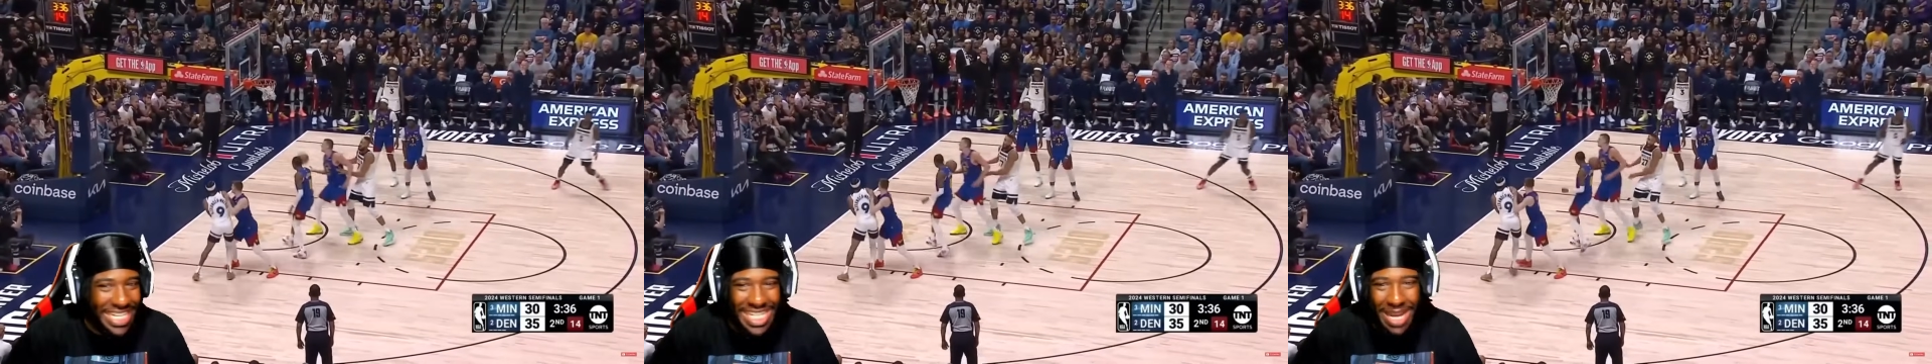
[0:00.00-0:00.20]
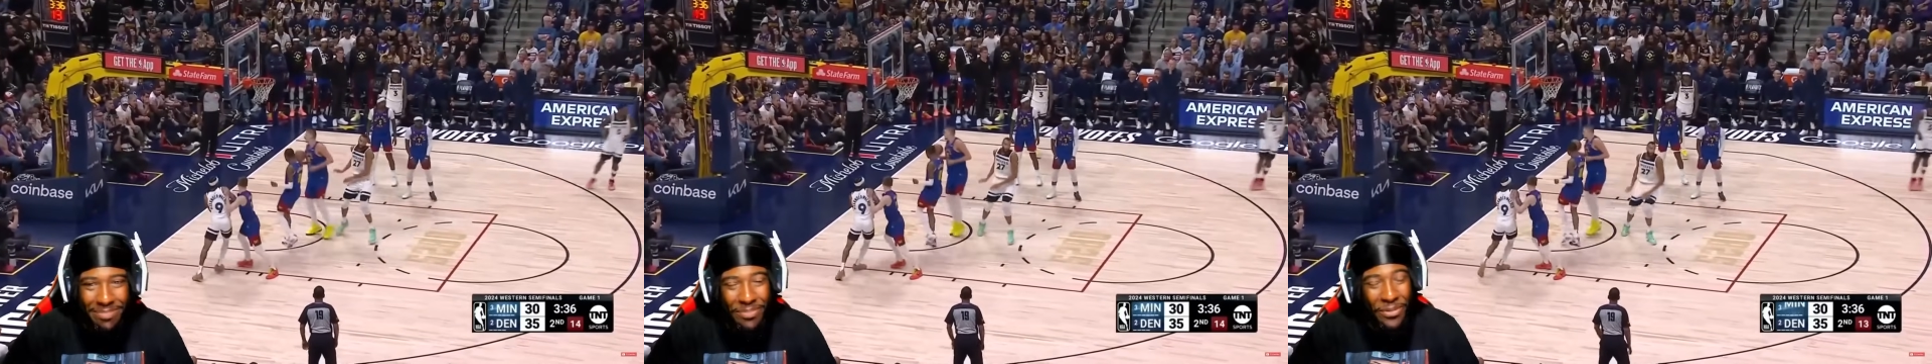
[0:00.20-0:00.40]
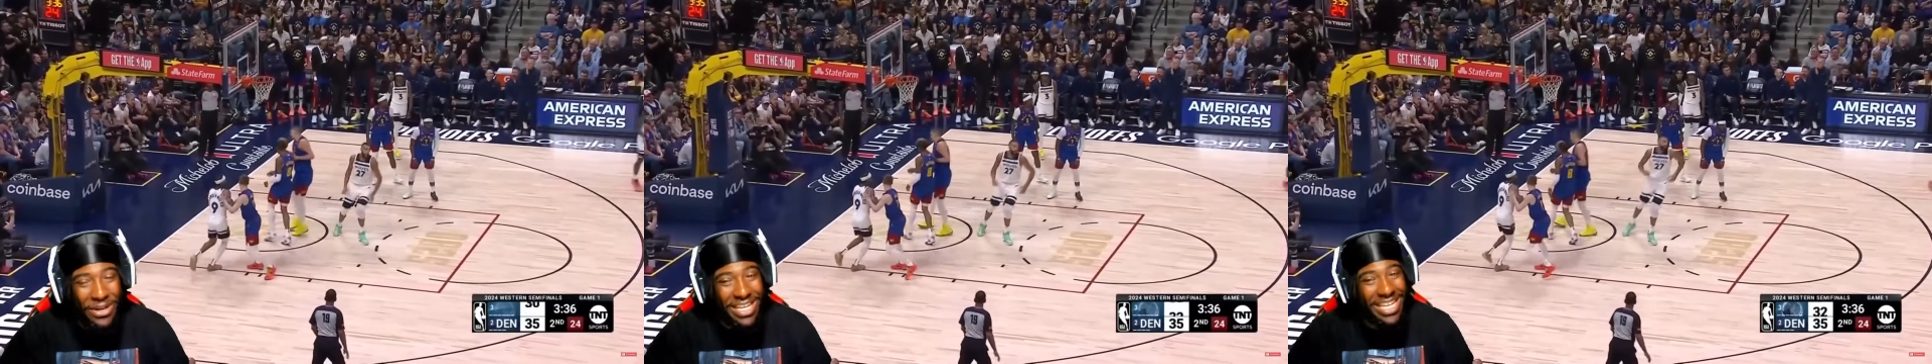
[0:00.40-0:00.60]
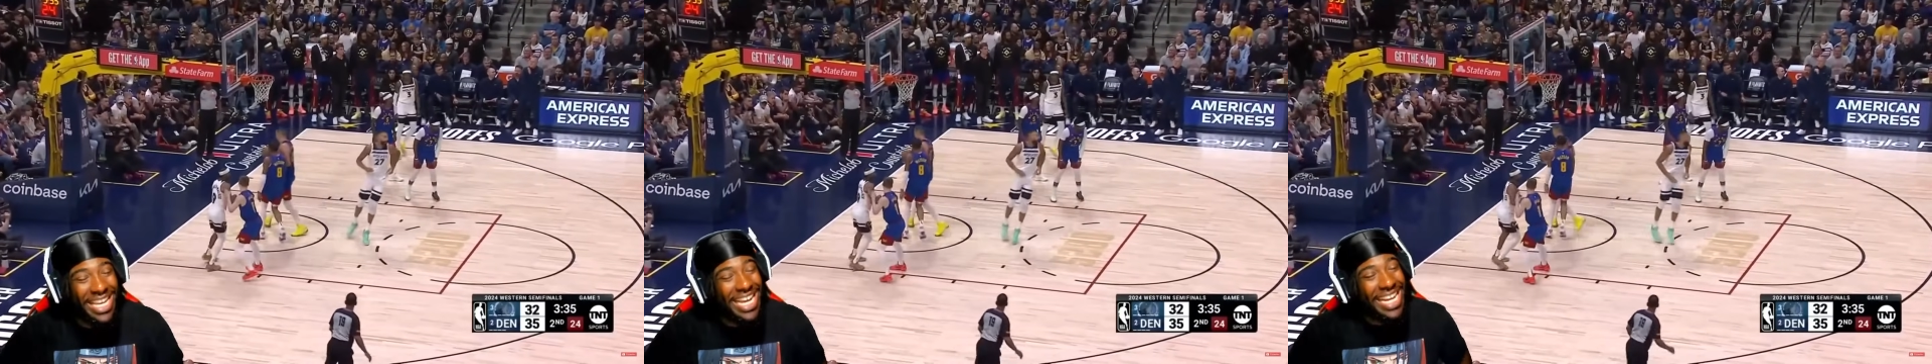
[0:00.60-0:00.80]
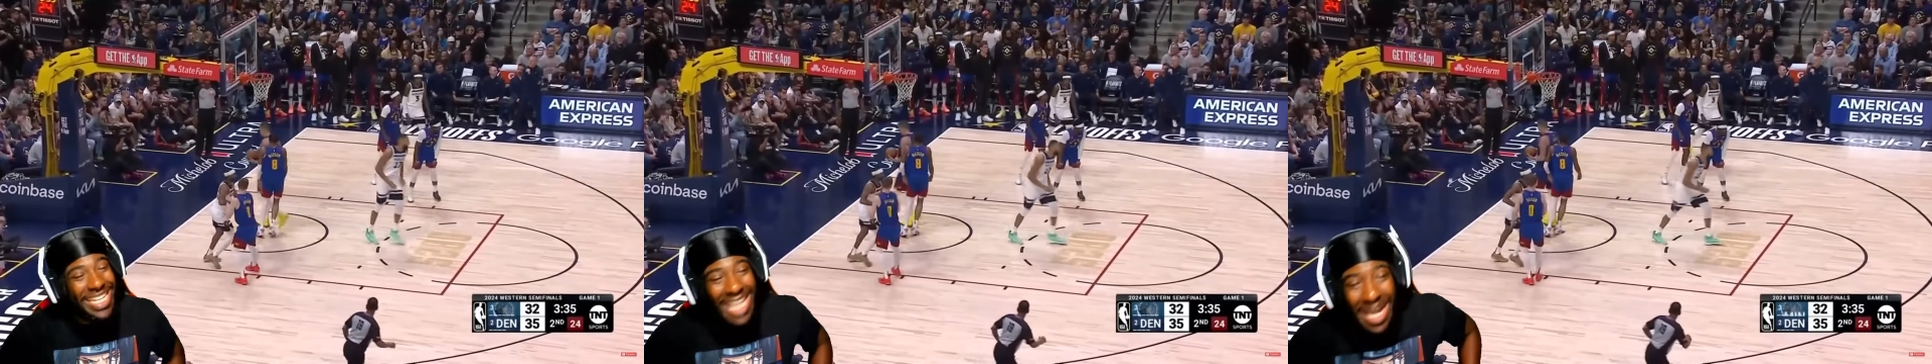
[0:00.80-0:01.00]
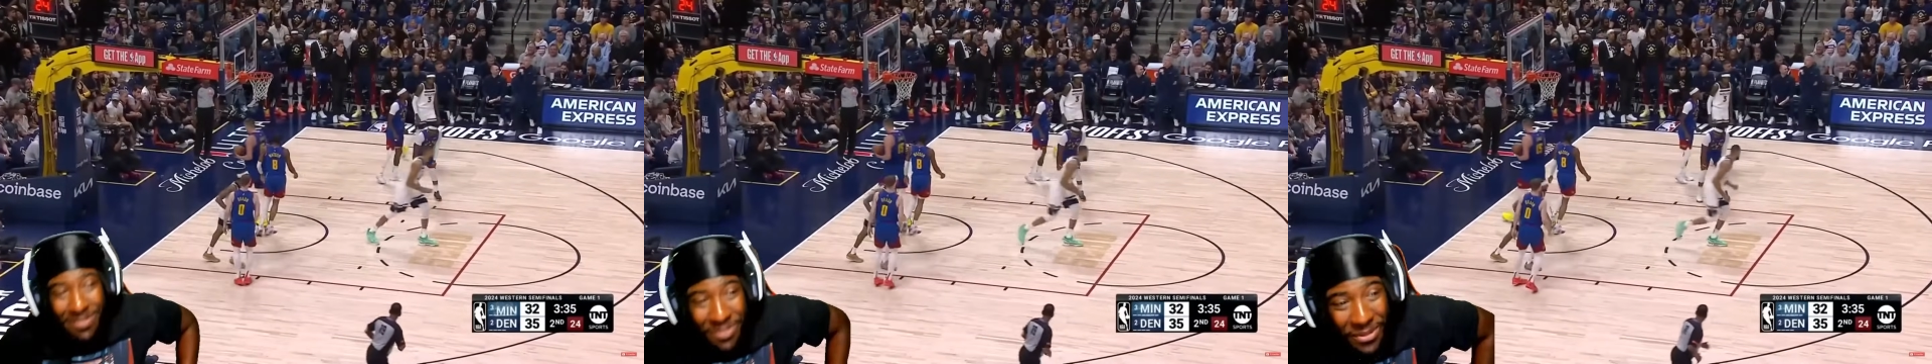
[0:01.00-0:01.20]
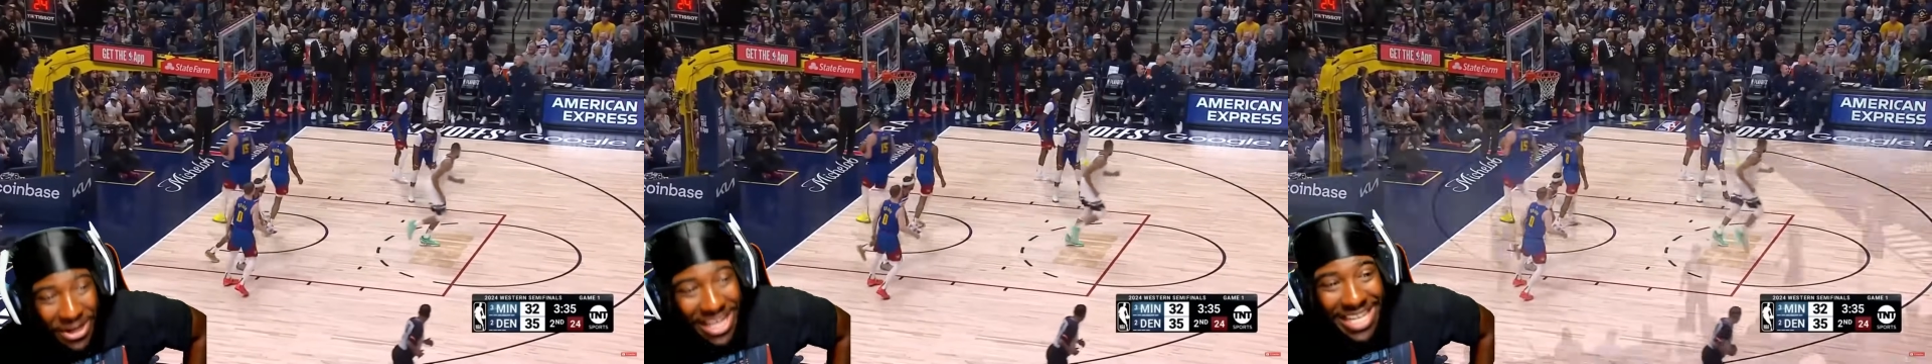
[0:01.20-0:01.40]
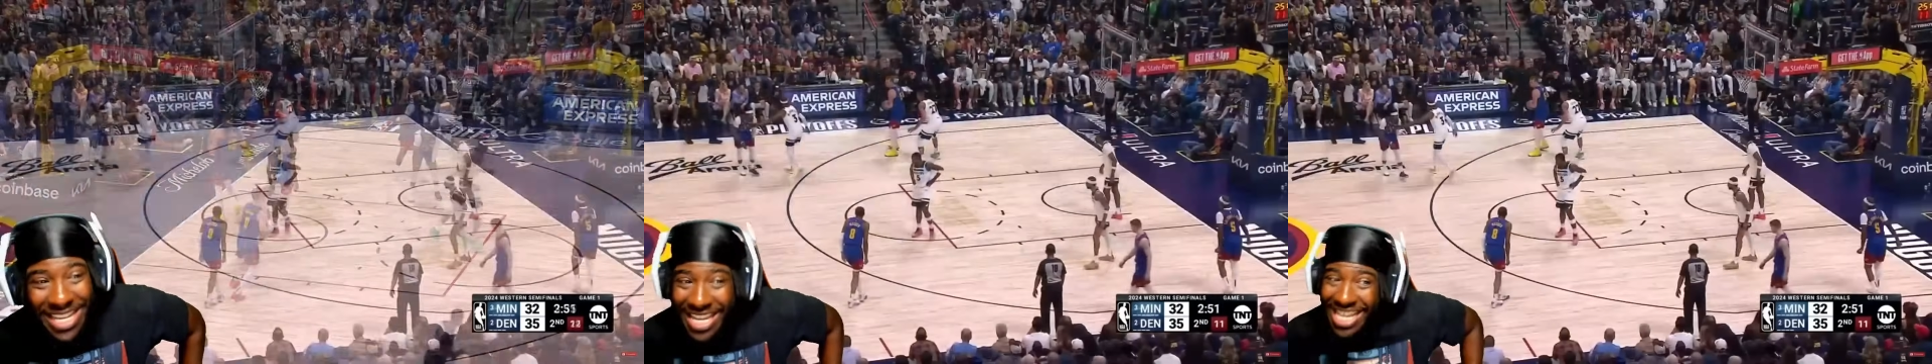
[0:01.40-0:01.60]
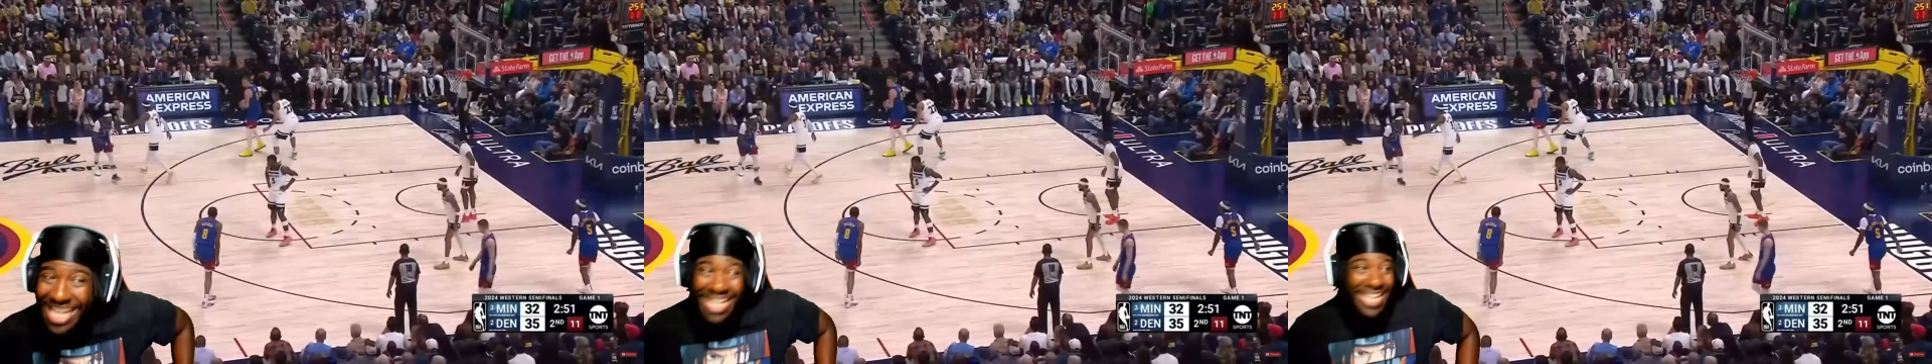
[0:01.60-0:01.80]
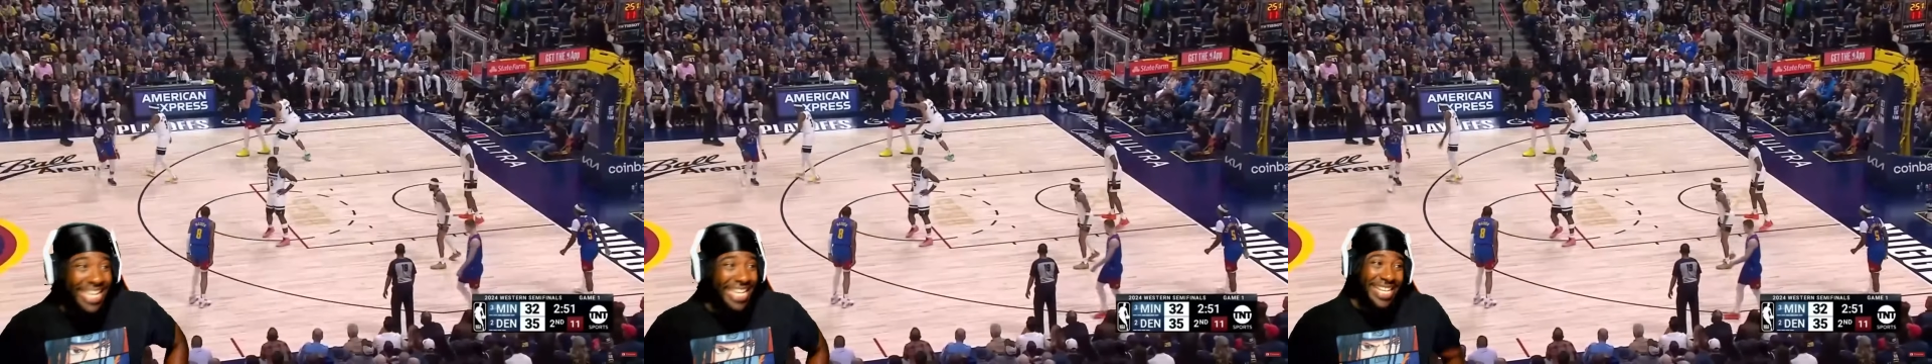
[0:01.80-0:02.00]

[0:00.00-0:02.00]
That point, that point.